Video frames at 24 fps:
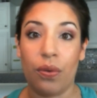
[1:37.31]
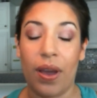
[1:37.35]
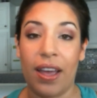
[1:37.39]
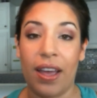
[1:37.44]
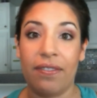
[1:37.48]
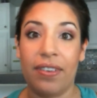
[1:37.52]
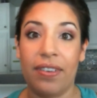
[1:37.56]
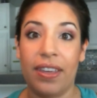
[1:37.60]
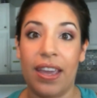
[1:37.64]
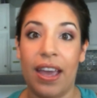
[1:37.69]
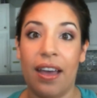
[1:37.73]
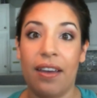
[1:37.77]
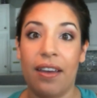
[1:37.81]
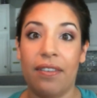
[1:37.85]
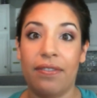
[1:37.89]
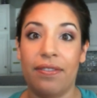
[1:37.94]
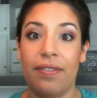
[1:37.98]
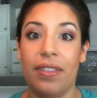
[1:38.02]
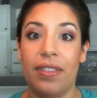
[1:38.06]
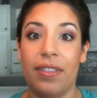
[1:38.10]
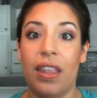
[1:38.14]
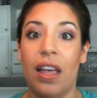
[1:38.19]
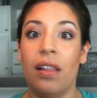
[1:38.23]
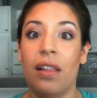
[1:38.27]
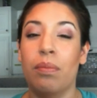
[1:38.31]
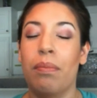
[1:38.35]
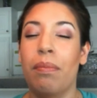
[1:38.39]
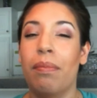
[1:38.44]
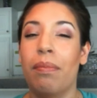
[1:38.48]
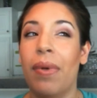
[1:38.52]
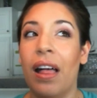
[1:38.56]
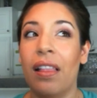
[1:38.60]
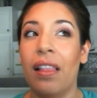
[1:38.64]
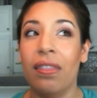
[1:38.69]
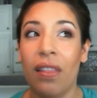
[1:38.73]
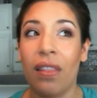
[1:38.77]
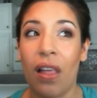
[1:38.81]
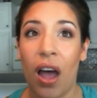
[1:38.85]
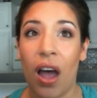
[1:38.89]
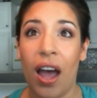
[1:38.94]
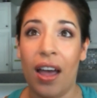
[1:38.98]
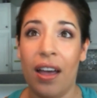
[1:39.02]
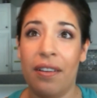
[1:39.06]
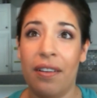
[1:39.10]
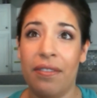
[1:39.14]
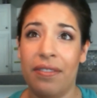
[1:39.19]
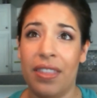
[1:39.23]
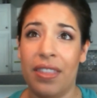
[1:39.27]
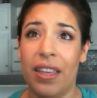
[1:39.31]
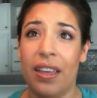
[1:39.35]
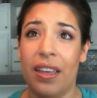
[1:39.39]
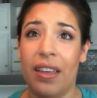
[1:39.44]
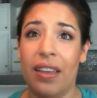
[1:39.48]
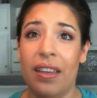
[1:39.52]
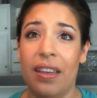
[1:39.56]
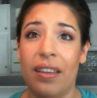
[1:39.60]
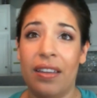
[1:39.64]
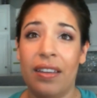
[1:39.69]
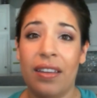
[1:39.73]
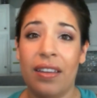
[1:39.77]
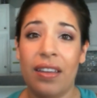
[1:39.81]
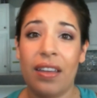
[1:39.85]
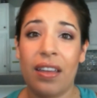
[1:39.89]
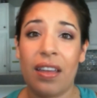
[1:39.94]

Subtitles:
IVF, a lot of the